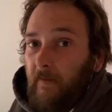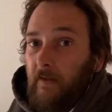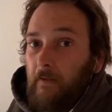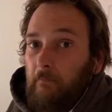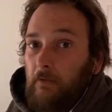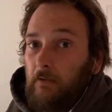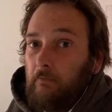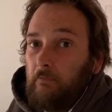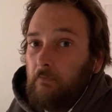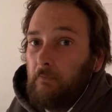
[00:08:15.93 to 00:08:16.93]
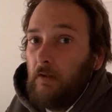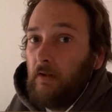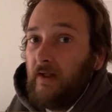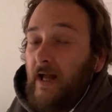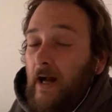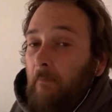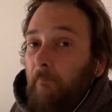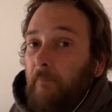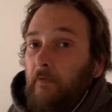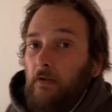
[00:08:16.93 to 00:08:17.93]
sleep rough. Well, I
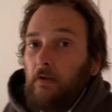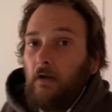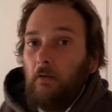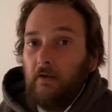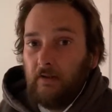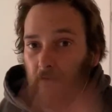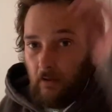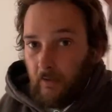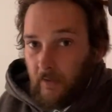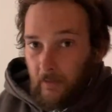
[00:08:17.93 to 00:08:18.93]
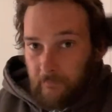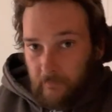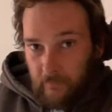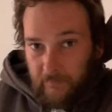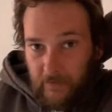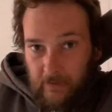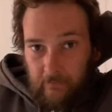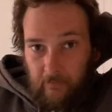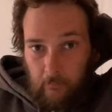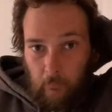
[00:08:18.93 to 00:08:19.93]
camped. Went, I slept in a tent,
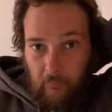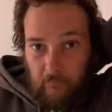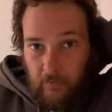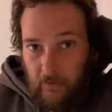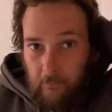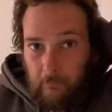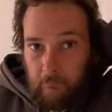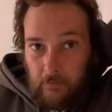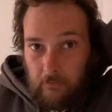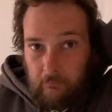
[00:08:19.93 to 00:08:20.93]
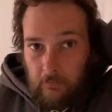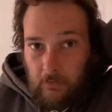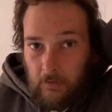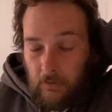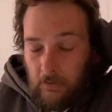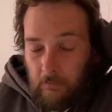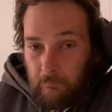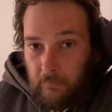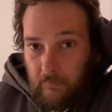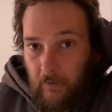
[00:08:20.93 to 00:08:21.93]
so I wasn't really sleeping rough.
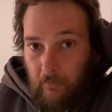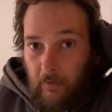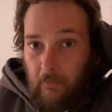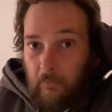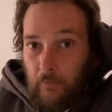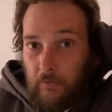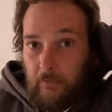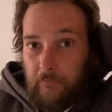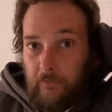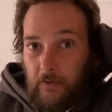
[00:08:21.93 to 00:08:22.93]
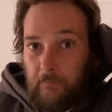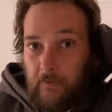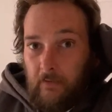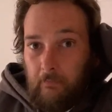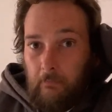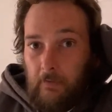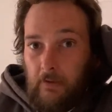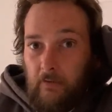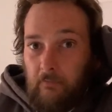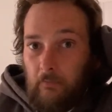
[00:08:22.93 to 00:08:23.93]
But that, that was quite a good time there for
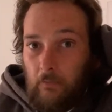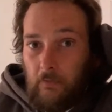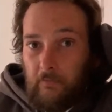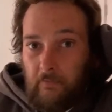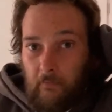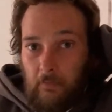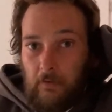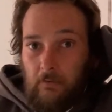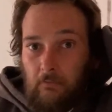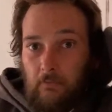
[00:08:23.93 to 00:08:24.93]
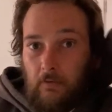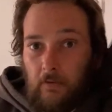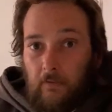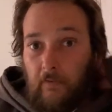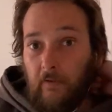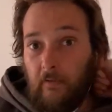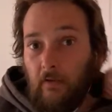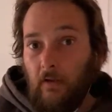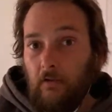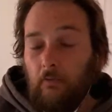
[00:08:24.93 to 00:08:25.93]
mates from college as well. I've had
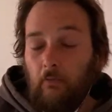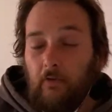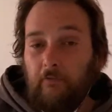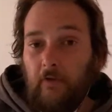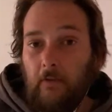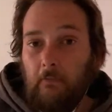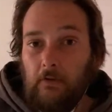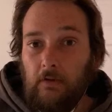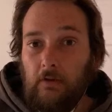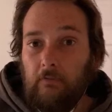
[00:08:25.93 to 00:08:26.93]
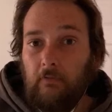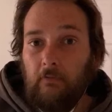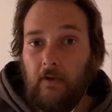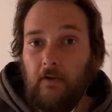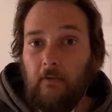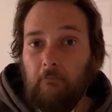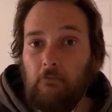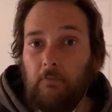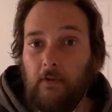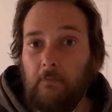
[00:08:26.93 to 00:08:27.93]
lots of fun in my life, as you can
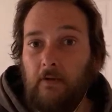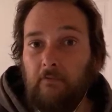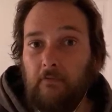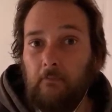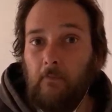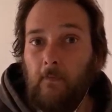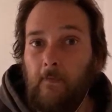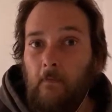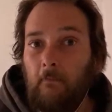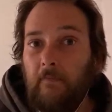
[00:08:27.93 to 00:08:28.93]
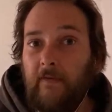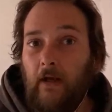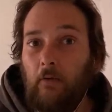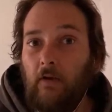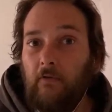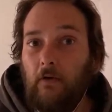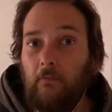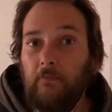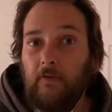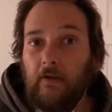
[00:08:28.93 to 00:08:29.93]
probably imagine. But now it's time
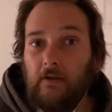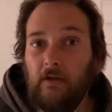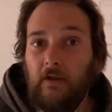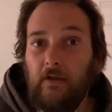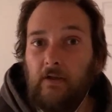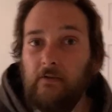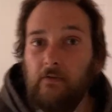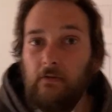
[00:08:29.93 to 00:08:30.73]
to get clean.